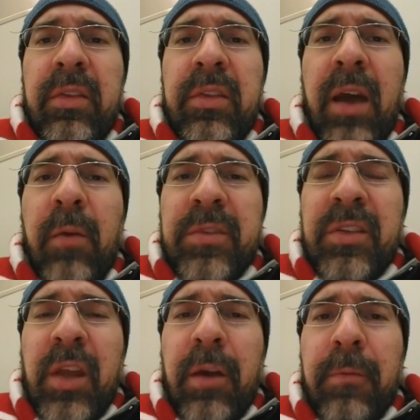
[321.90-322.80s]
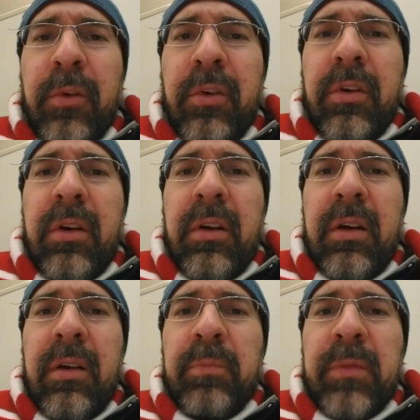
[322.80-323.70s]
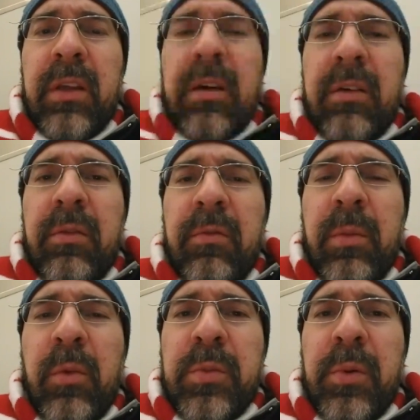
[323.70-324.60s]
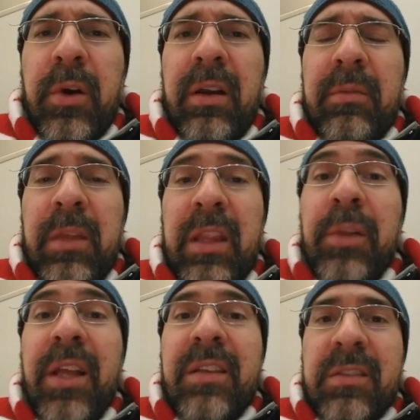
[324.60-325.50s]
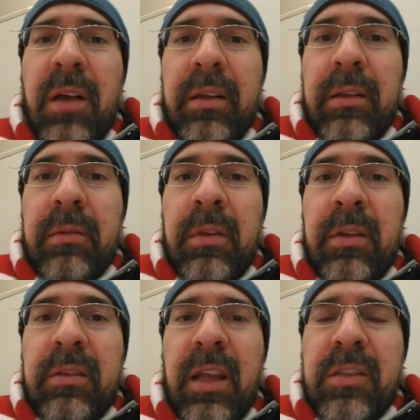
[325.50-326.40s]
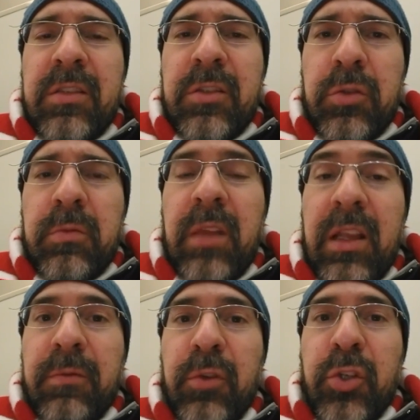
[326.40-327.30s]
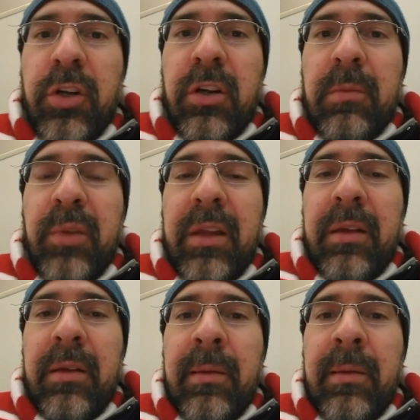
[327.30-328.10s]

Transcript: that wasn't there for the most part. I mean, they played solid. That's for sure, but